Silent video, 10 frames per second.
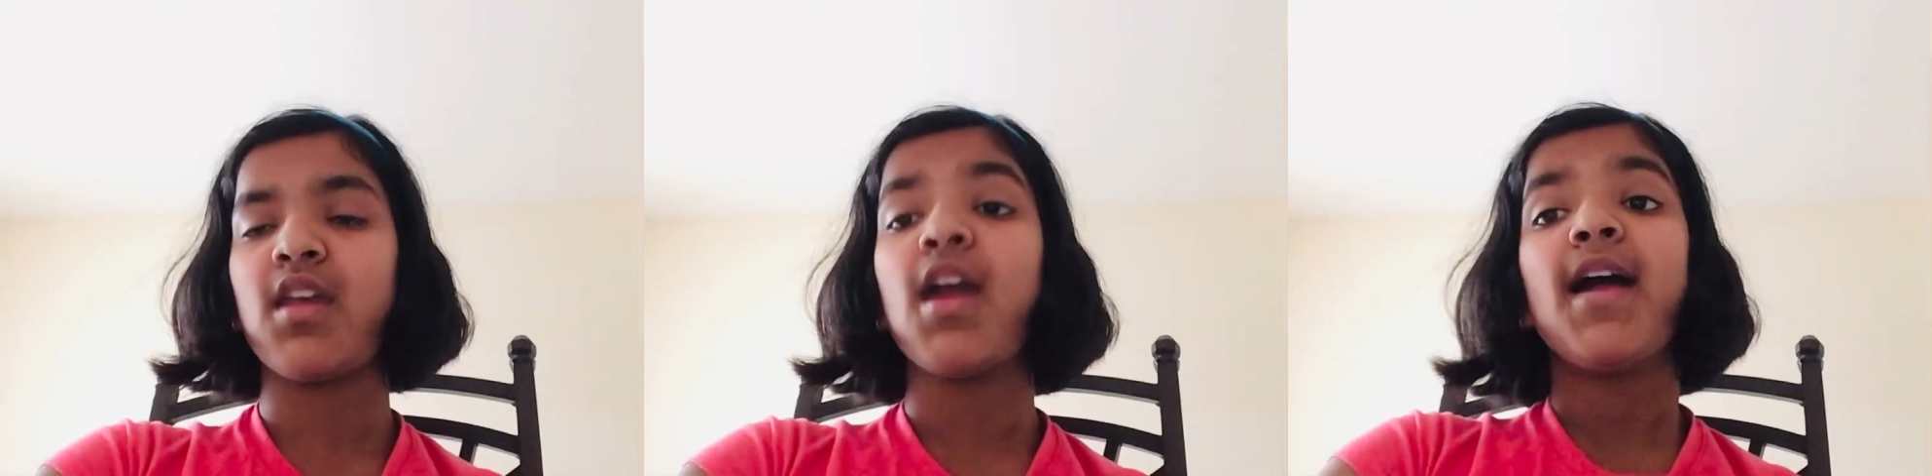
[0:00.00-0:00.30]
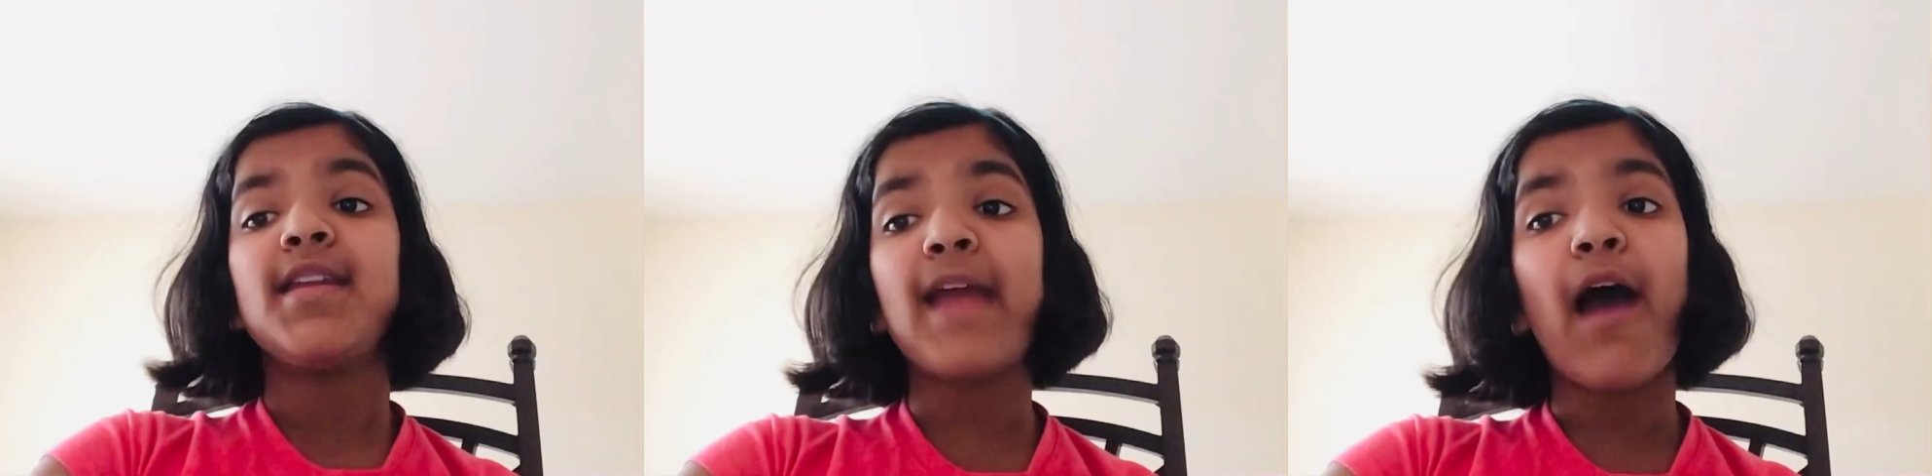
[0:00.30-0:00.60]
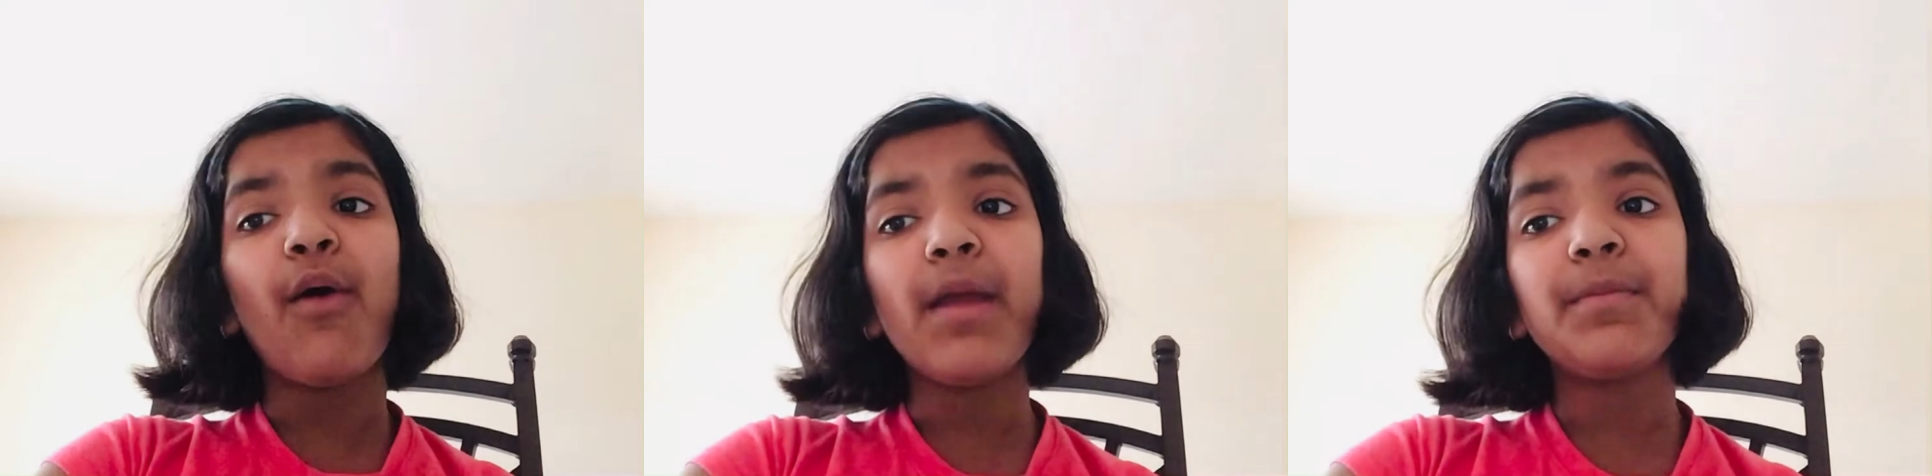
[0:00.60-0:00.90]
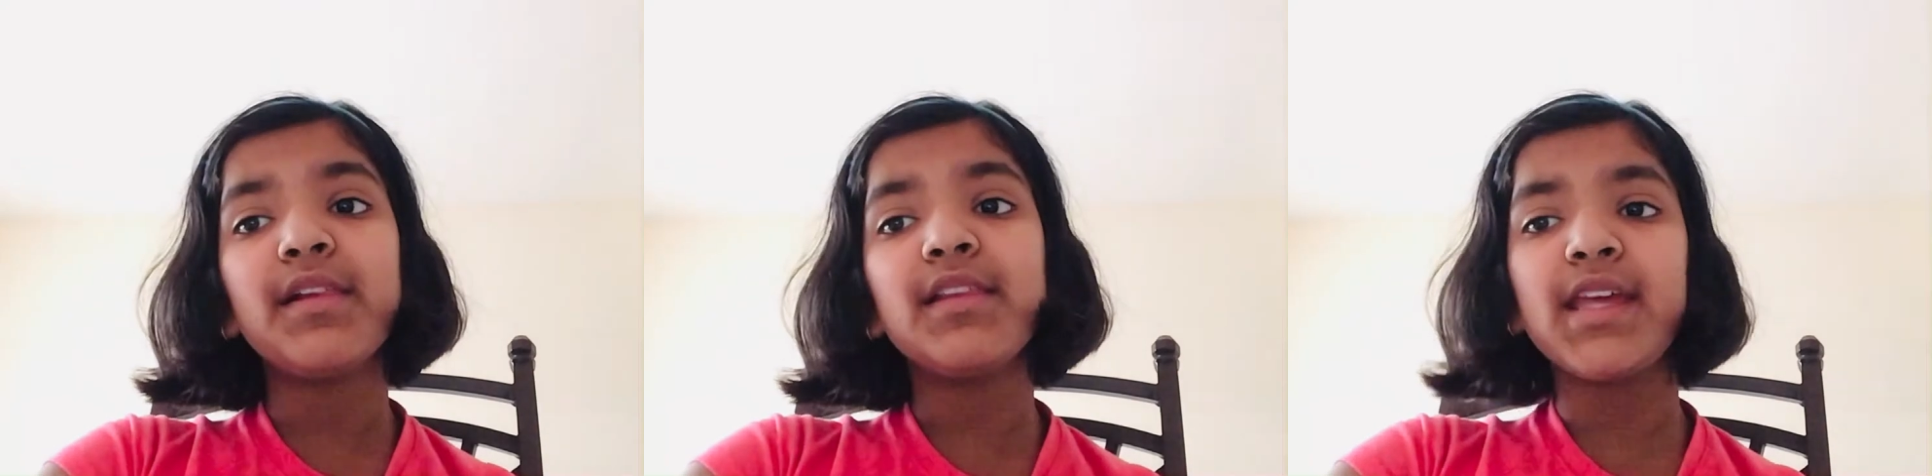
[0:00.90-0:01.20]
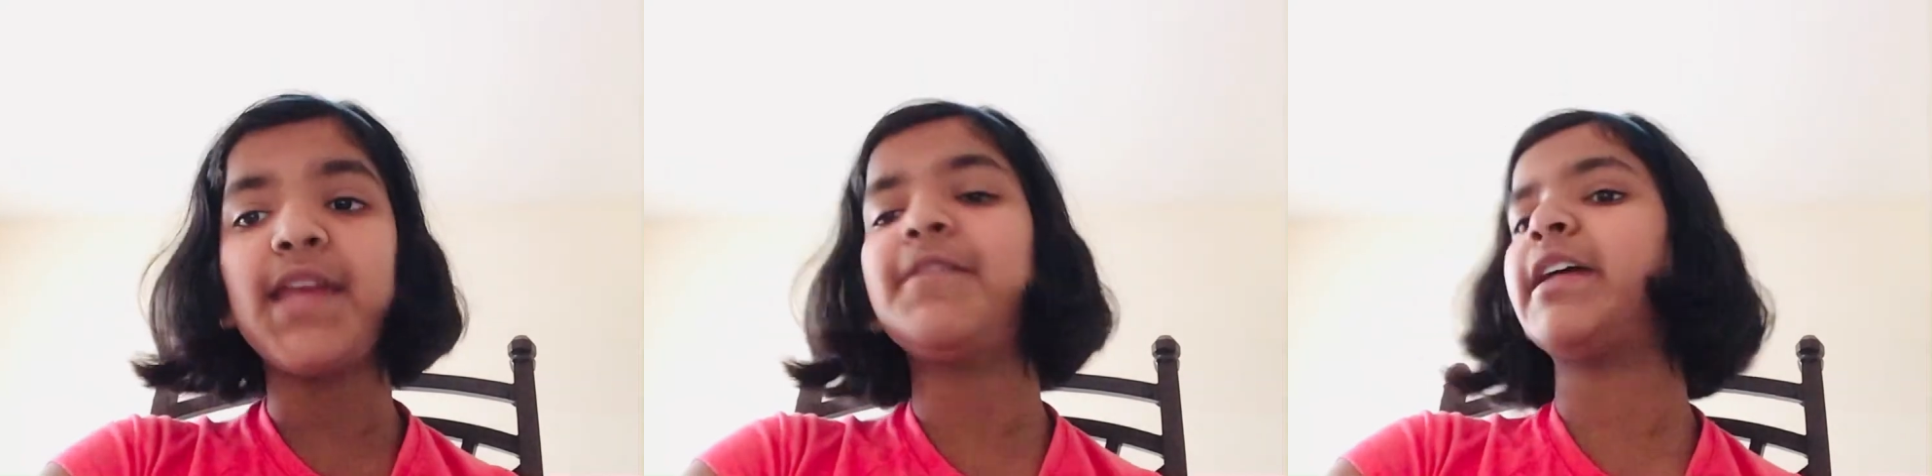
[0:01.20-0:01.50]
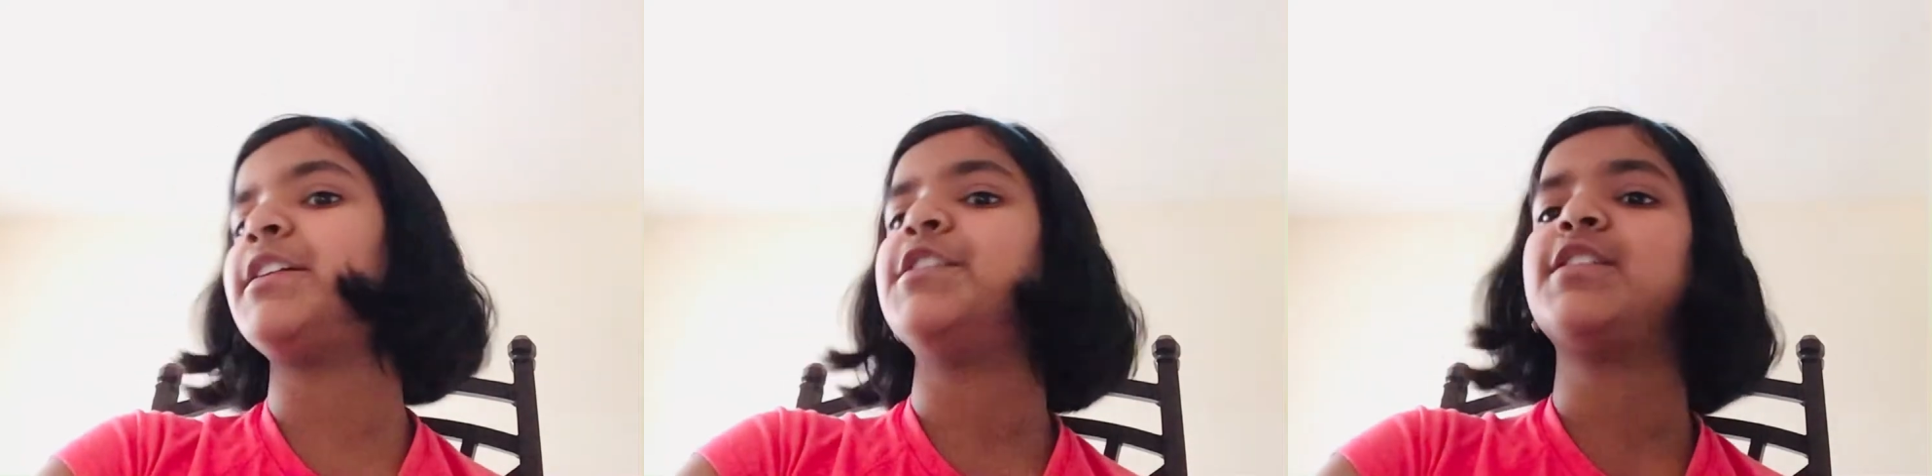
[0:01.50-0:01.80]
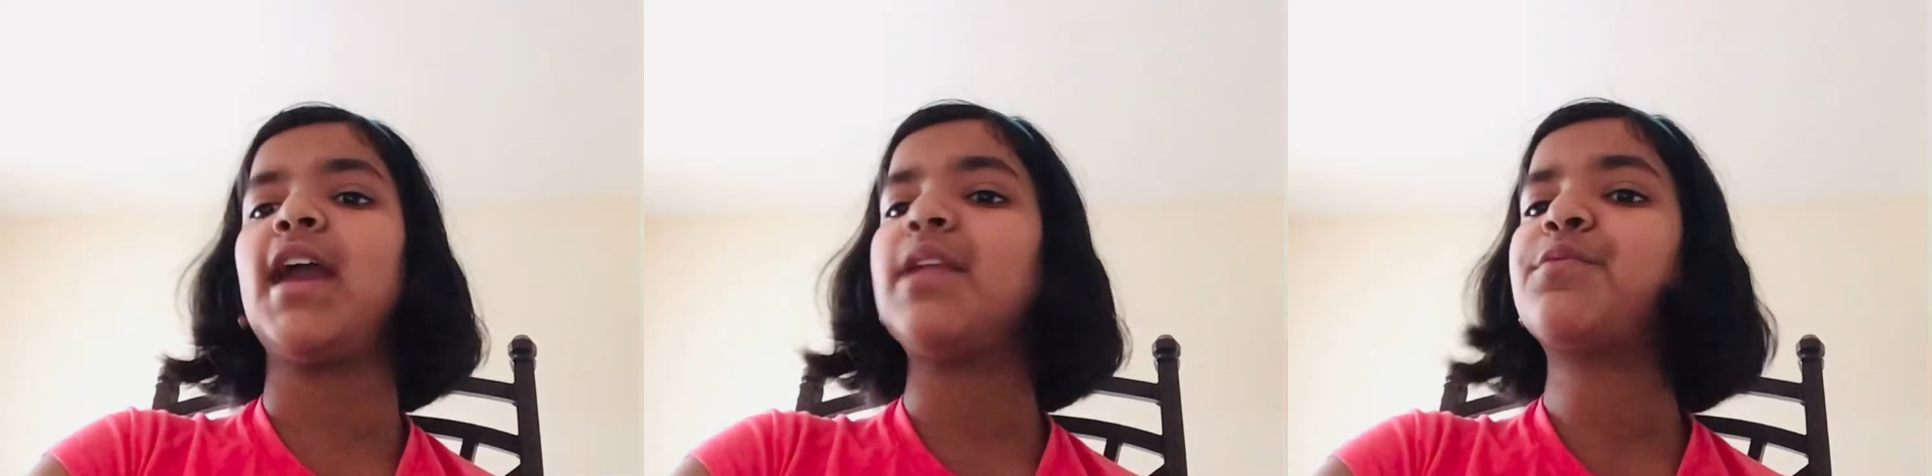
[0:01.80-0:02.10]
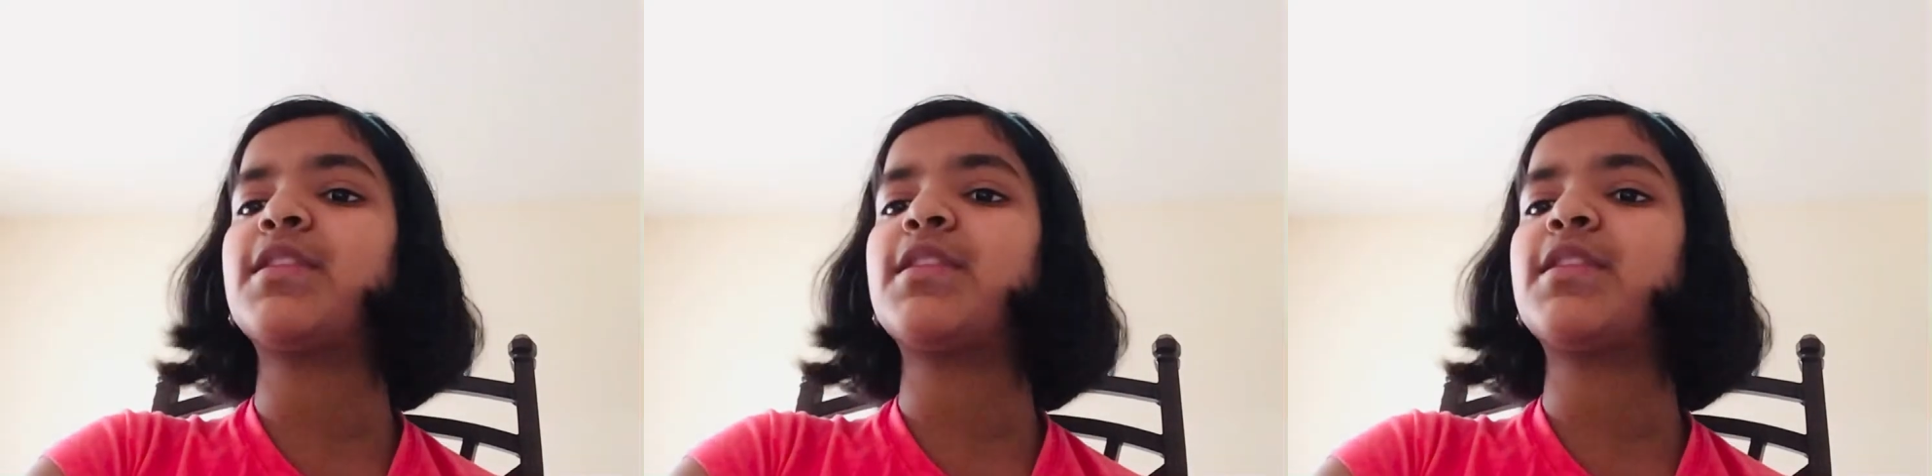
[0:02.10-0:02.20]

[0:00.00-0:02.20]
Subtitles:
Now I believe that you get what the